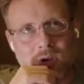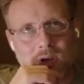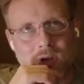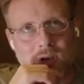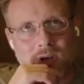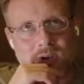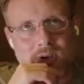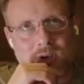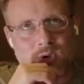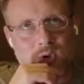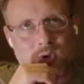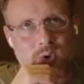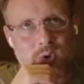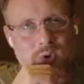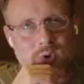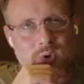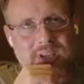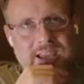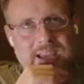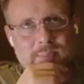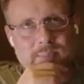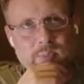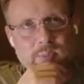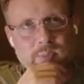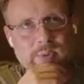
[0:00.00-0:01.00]
a new
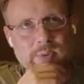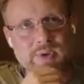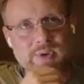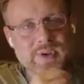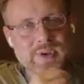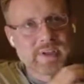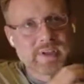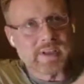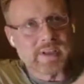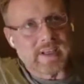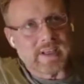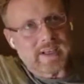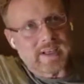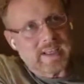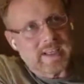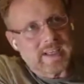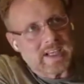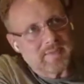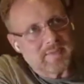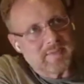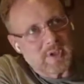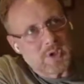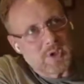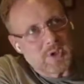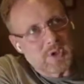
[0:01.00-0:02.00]
capability and kind
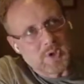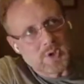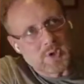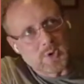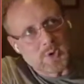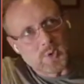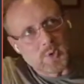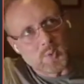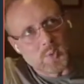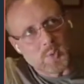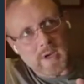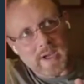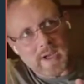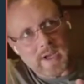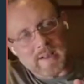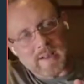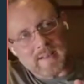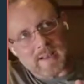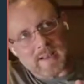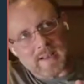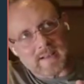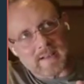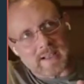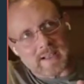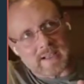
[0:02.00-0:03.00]
of a new way
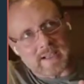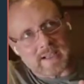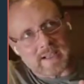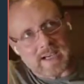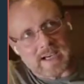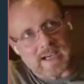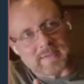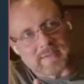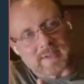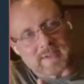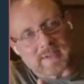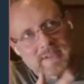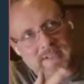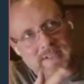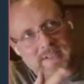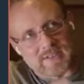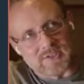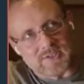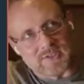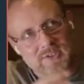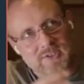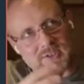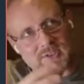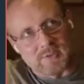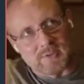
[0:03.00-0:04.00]
that Kafka
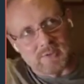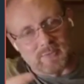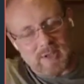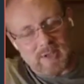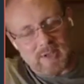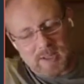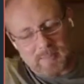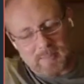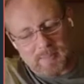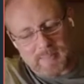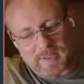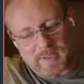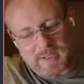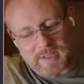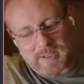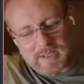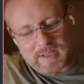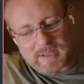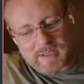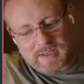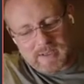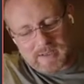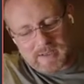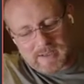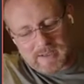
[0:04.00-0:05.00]
tends to develop
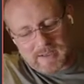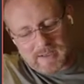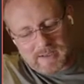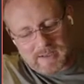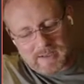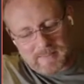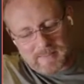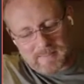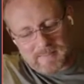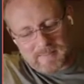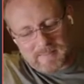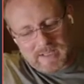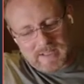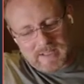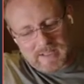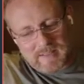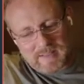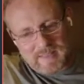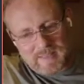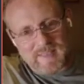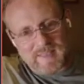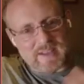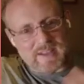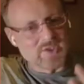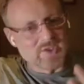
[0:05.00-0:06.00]
and
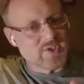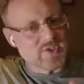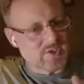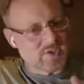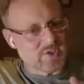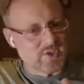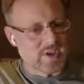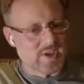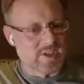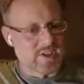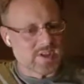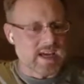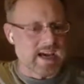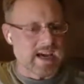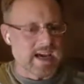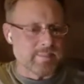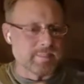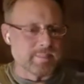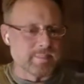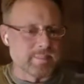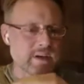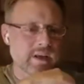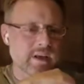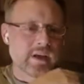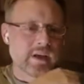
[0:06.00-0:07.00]
things that start to
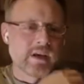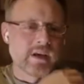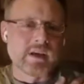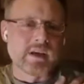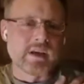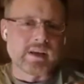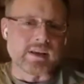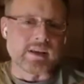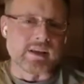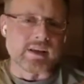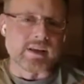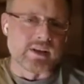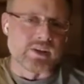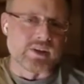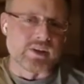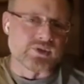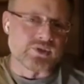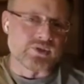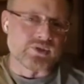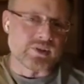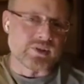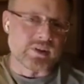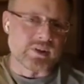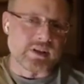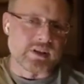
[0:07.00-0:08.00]
happen
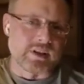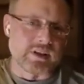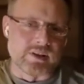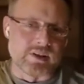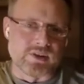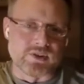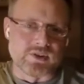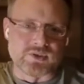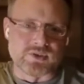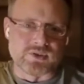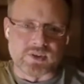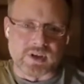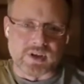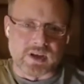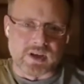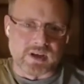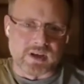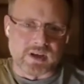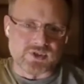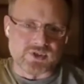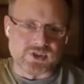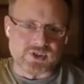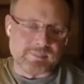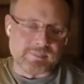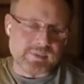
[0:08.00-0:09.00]
is
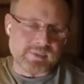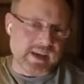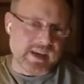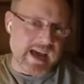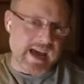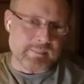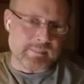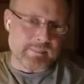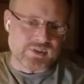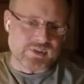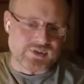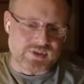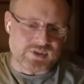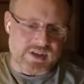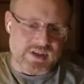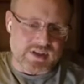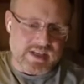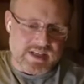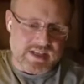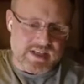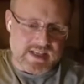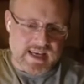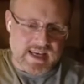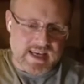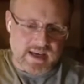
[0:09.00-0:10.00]
something happens to
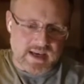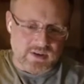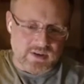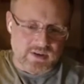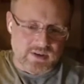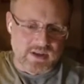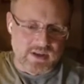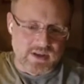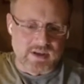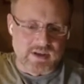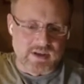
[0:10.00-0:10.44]
ETL.